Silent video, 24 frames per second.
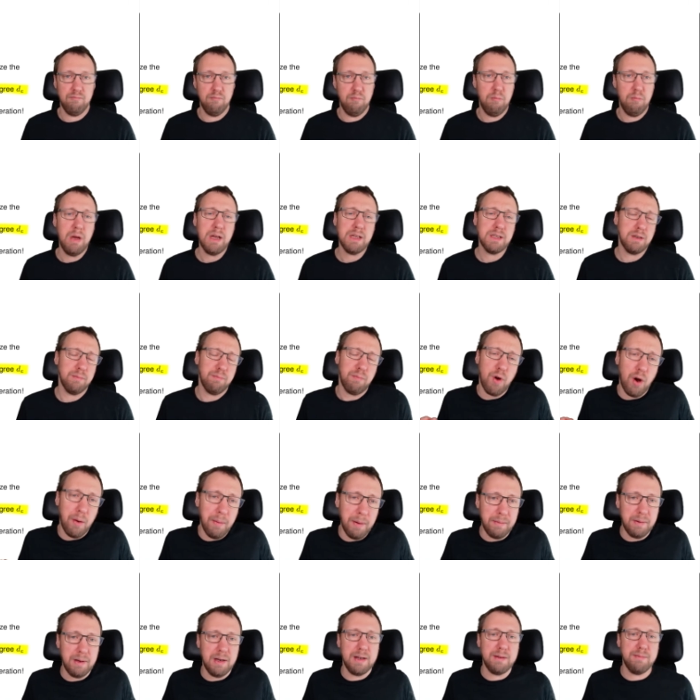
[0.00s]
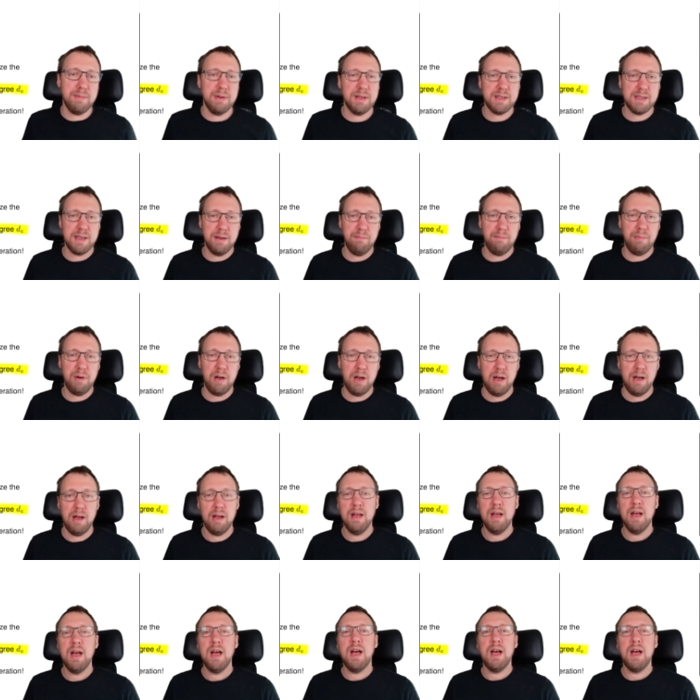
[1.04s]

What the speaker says: Makes the problem a little bit simpler,